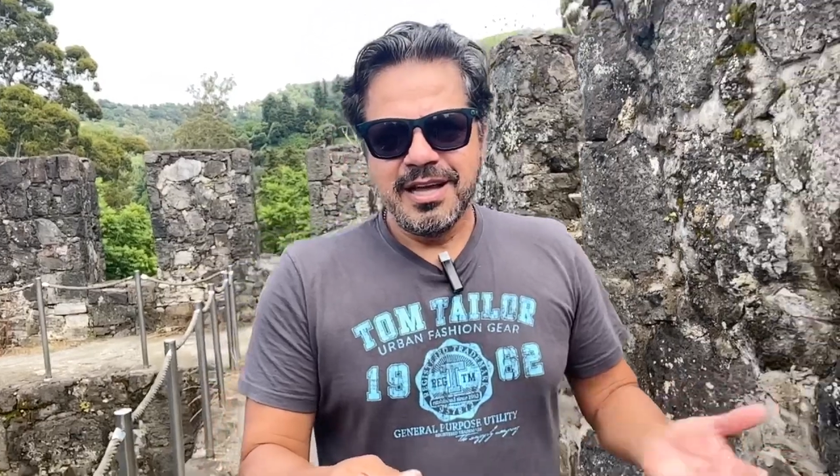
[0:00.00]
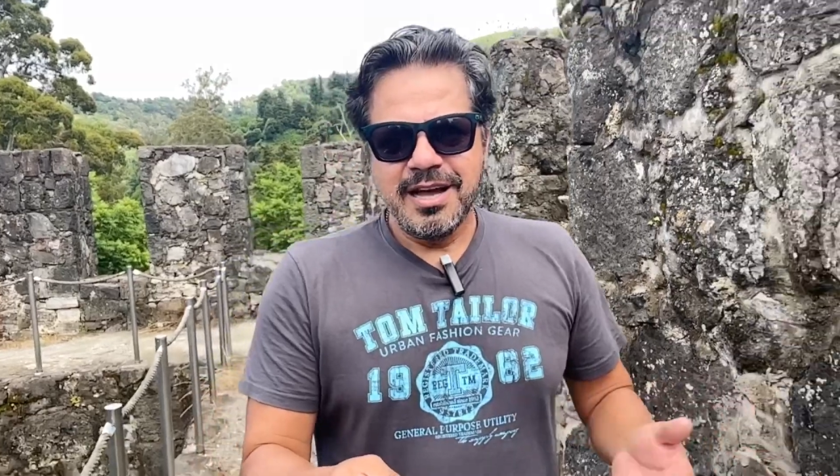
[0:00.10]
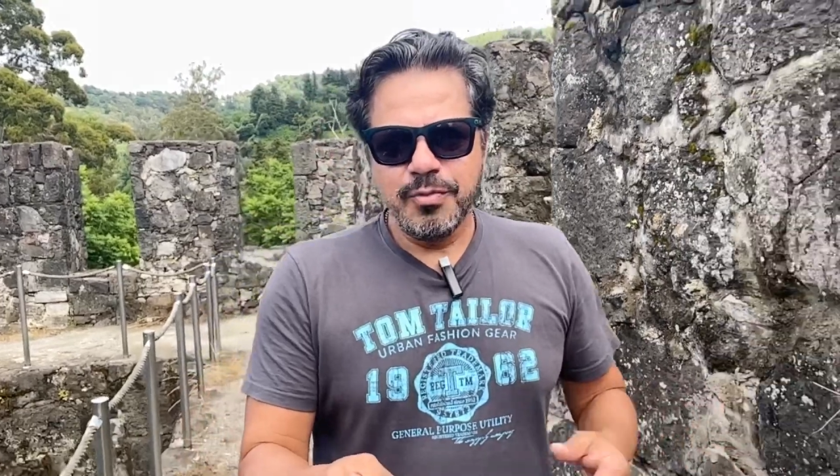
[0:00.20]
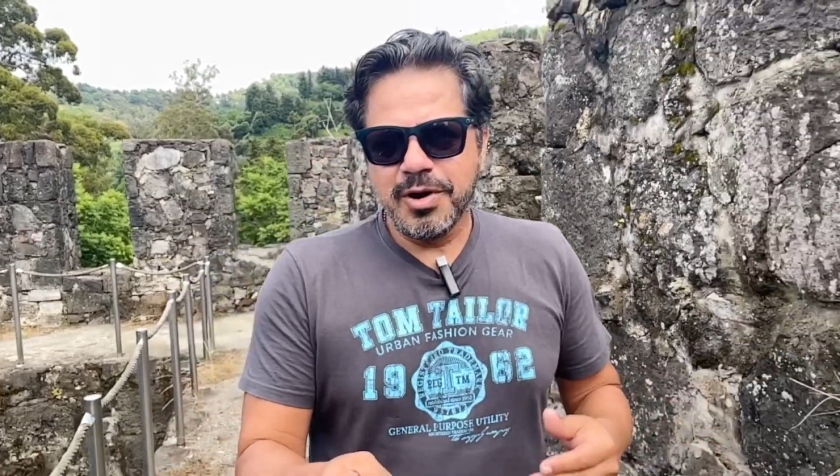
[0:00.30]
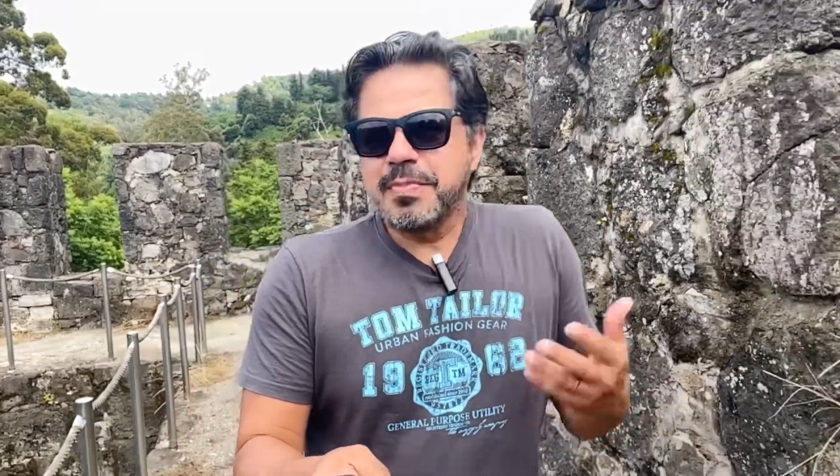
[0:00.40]

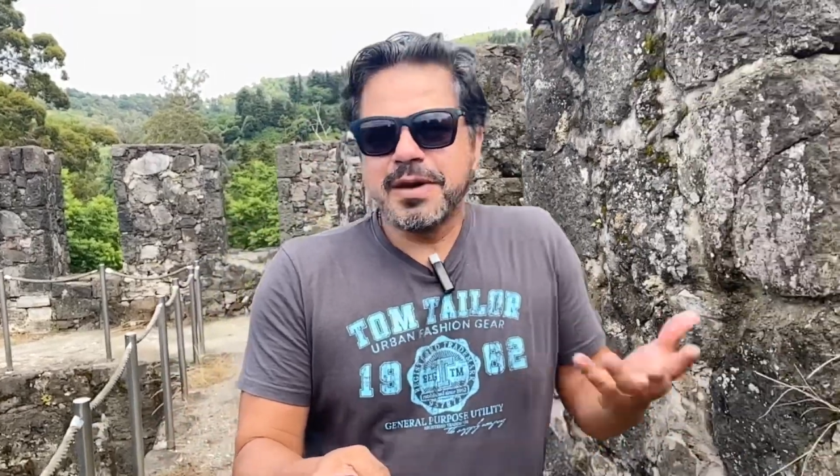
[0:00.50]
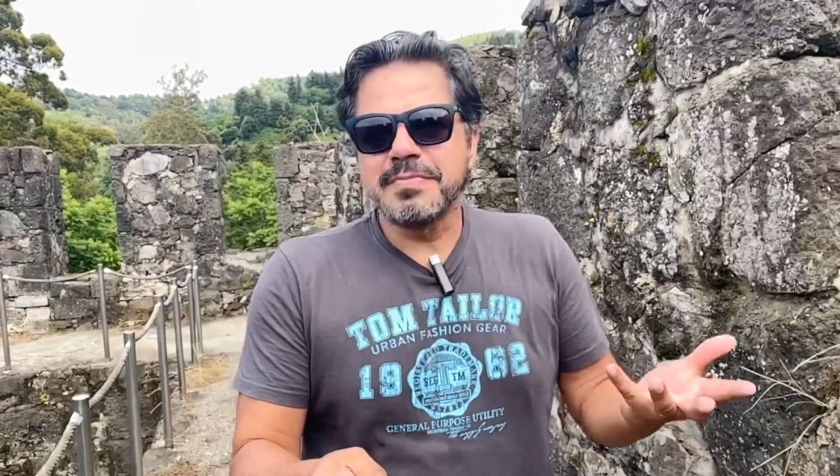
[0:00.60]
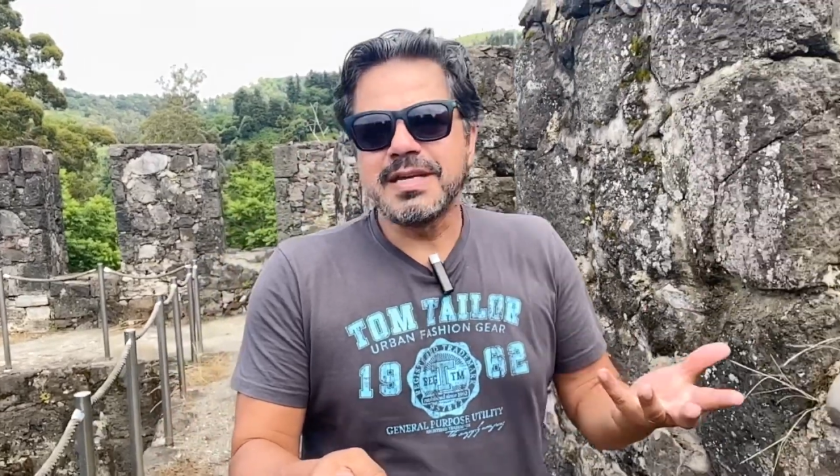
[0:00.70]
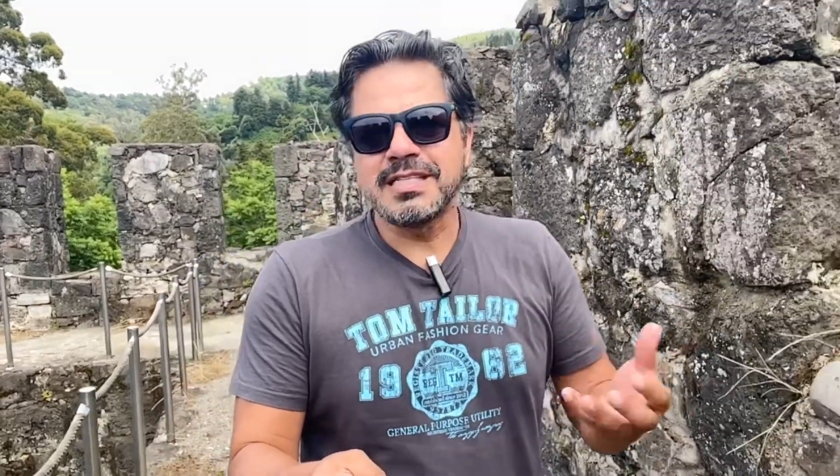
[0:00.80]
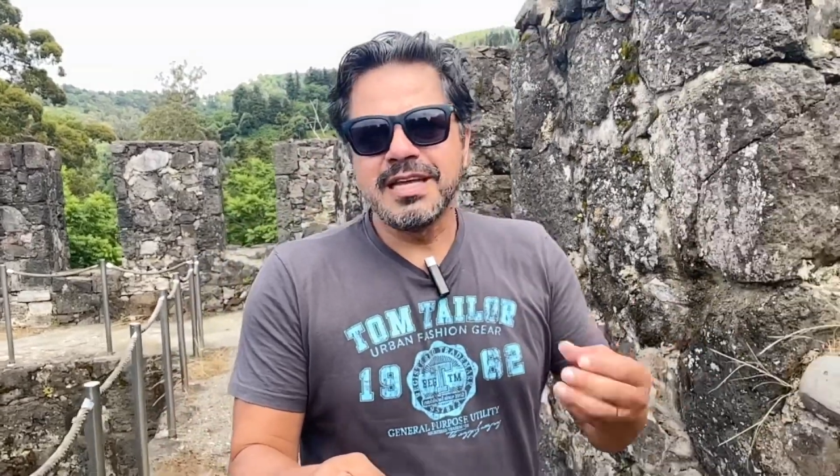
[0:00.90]
We're but a
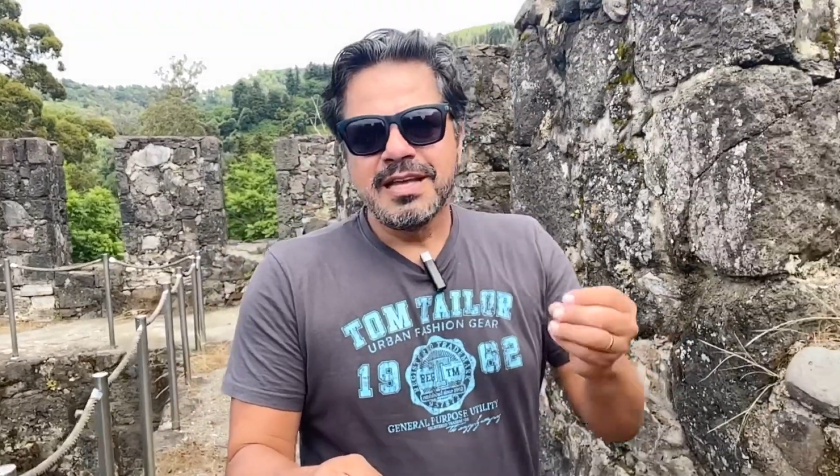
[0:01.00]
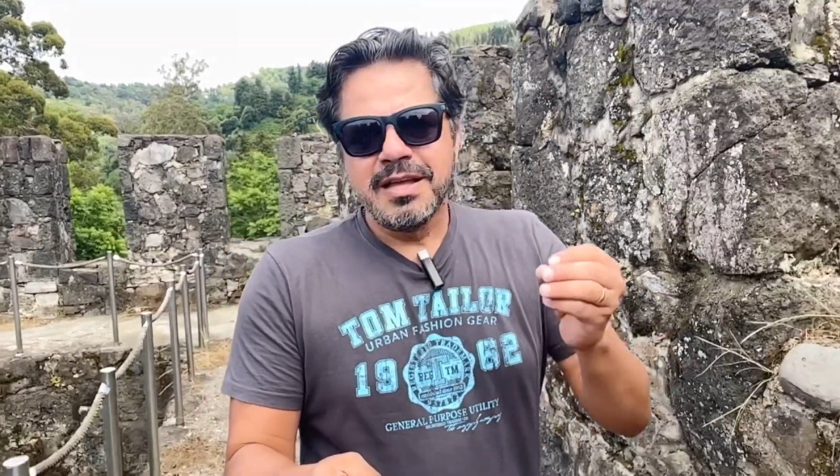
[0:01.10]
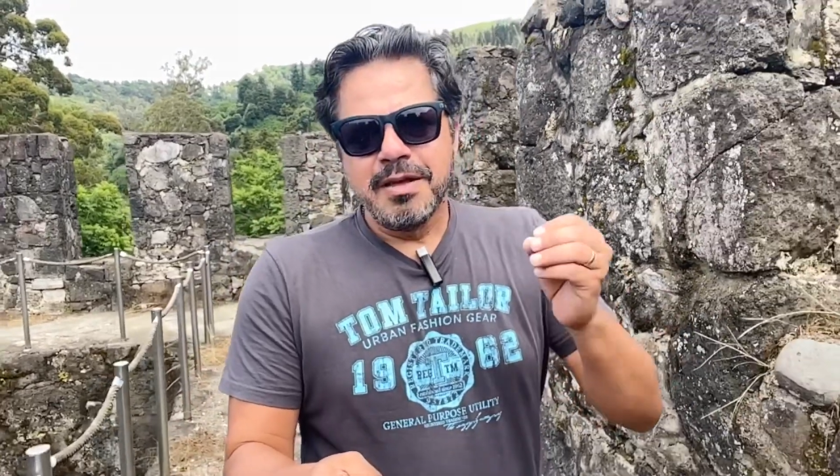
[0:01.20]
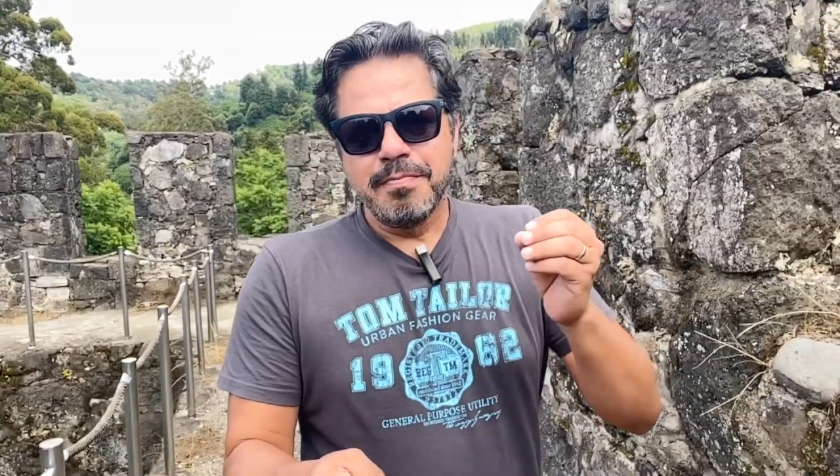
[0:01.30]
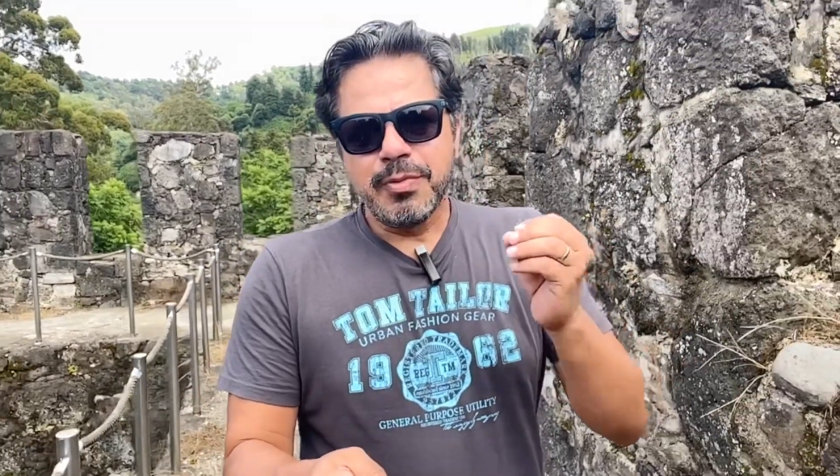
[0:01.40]
mist.
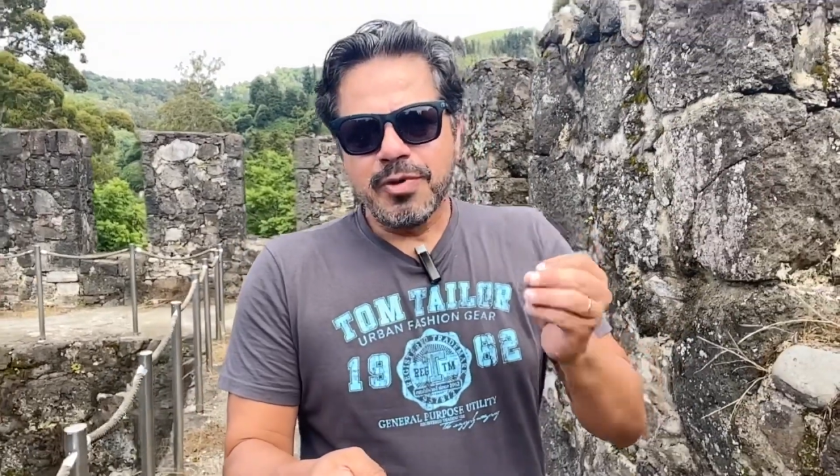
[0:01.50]
But